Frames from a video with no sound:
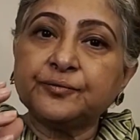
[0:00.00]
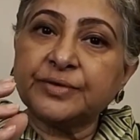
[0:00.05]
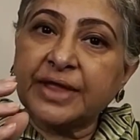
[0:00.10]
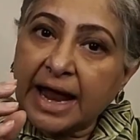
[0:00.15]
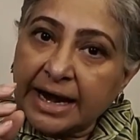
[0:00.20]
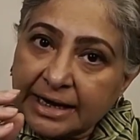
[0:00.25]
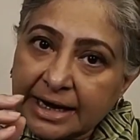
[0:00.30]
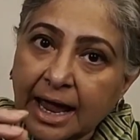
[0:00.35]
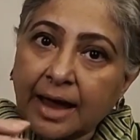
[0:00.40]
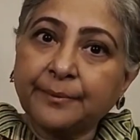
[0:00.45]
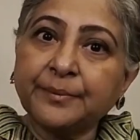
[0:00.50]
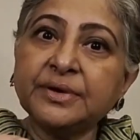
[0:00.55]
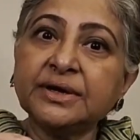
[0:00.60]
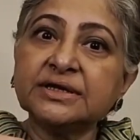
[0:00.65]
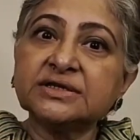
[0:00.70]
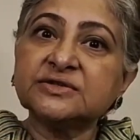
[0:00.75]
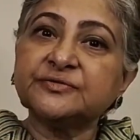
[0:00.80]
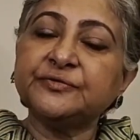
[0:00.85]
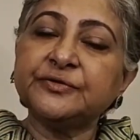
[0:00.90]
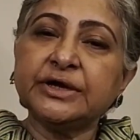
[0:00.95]
That
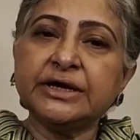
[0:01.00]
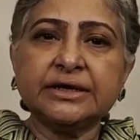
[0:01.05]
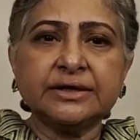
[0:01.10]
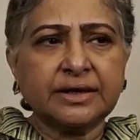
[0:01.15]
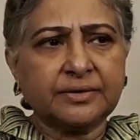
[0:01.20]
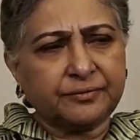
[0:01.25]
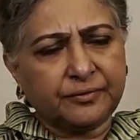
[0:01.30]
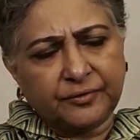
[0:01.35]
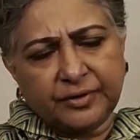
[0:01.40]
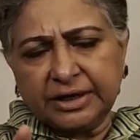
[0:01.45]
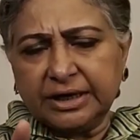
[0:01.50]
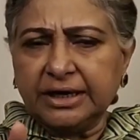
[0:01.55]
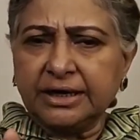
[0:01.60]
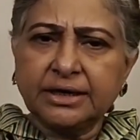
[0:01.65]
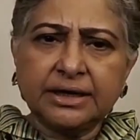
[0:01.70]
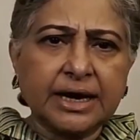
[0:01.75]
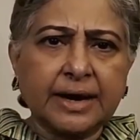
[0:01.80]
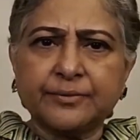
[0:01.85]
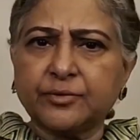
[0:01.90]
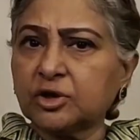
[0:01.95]
happiness feeling that we
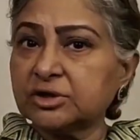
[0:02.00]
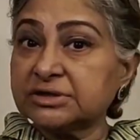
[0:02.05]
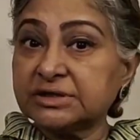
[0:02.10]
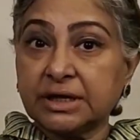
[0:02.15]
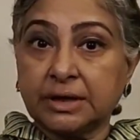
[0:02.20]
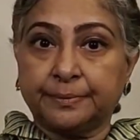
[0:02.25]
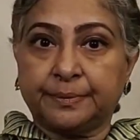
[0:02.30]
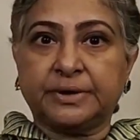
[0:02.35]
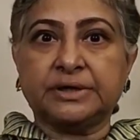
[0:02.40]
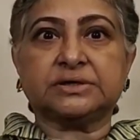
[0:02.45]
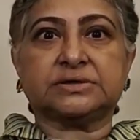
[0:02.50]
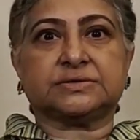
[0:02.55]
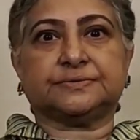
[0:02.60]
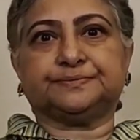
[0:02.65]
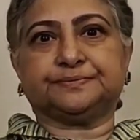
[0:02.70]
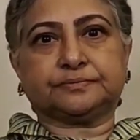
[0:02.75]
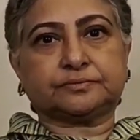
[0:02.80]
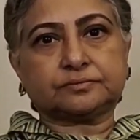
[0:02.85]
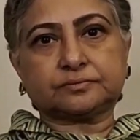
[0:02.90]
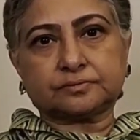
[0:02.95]
need it. I'm not saying,
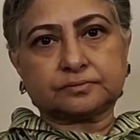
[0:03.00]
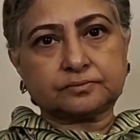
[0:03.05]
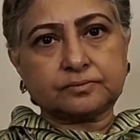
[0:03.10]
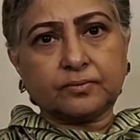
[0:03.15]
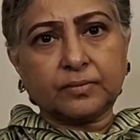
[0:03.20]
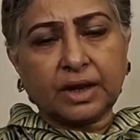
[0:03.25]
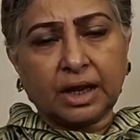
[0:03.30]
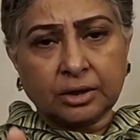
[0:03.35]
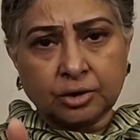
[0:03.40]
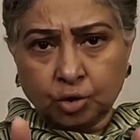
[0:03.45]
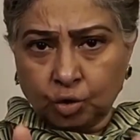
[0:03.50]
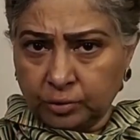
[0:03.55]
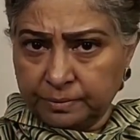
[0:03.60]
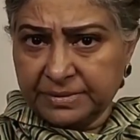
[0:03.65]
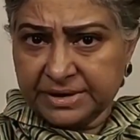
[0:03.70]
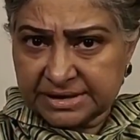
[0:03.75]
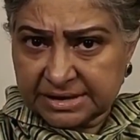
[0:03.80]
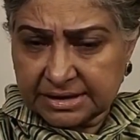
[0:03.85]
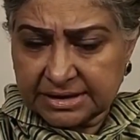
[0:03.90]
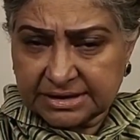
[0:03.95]
please
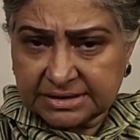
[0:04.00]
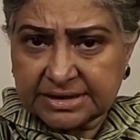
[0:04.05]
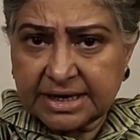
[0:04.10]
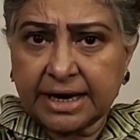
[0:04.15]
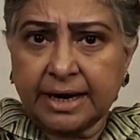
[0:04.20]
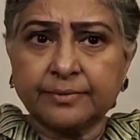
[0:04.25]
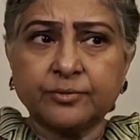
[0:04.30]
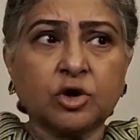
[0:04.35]
don't misunderstand.